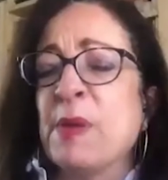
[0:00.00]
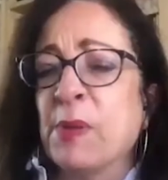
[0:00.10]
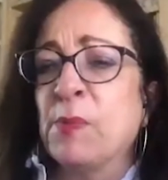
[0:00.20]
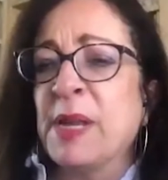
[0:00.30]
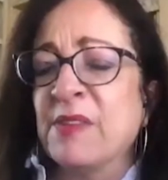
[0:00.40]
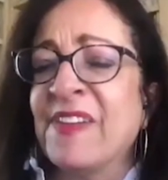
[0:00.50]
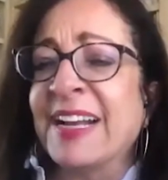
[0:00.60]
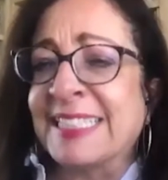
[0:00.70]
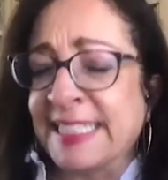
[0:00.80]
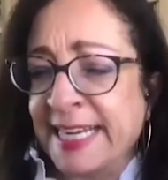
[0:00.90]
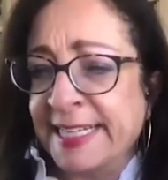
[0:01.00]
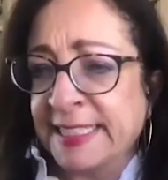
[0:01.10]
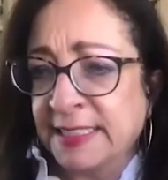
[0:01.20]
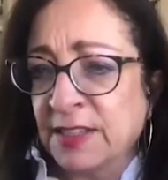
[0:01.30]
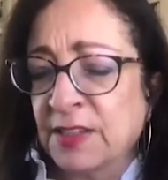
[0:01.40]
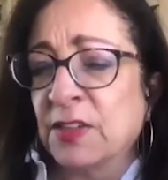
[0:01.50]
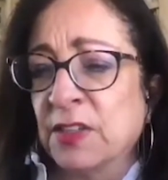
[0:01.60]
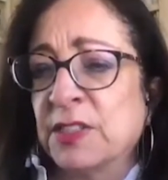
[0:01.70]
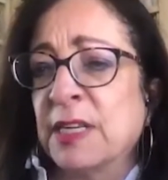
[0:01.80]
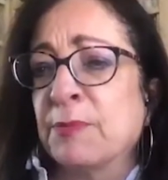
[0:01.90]
people being vaccinated,
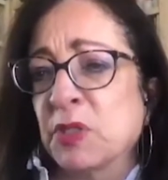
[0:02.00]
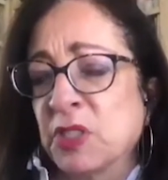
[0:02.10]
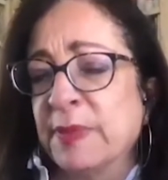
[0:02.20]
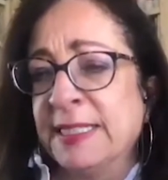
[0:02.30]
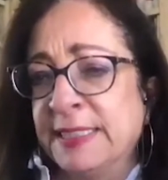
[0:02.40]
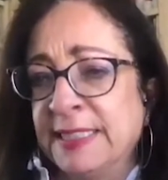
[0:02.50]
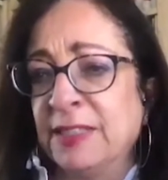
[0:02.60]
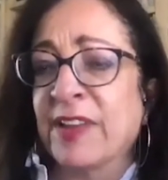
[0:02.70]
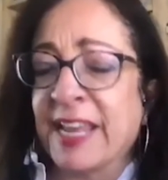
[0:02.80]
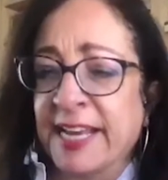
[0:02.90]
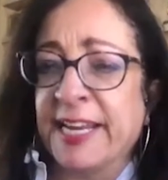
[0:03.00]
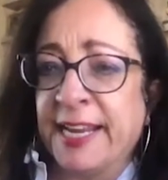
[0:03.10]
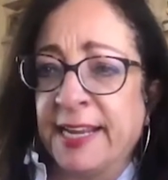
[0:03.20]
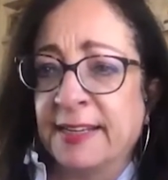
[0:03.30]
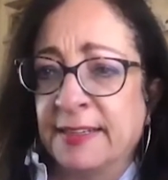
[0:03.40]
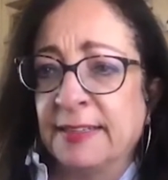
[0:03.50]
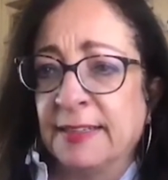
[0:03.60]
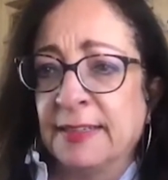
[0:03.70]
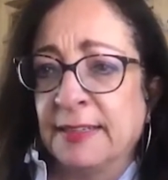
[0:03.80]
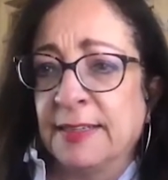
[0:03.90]
there's a possibility of getting,
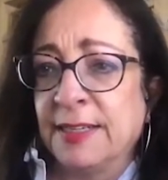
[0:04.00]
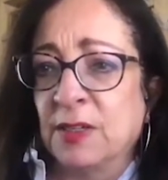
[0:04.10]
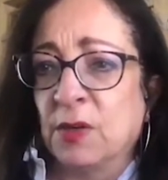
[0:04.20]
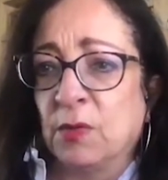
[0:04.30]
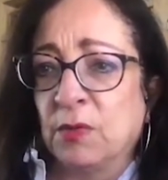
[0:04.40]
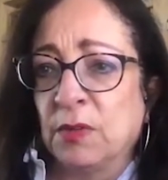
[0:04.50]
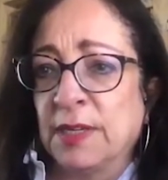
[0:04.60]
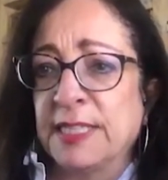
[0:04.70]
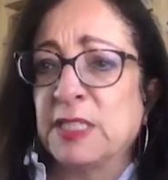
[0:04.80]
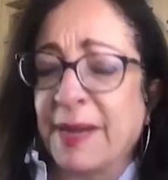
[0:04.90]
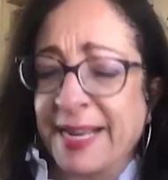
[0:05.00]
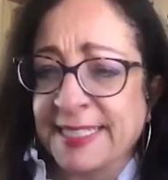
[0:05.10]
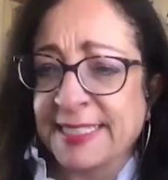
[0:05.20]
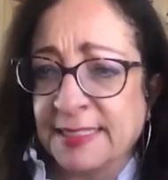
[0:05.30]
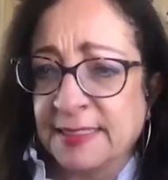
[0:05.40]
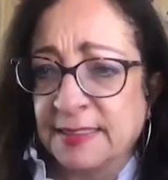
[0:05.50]
spikes.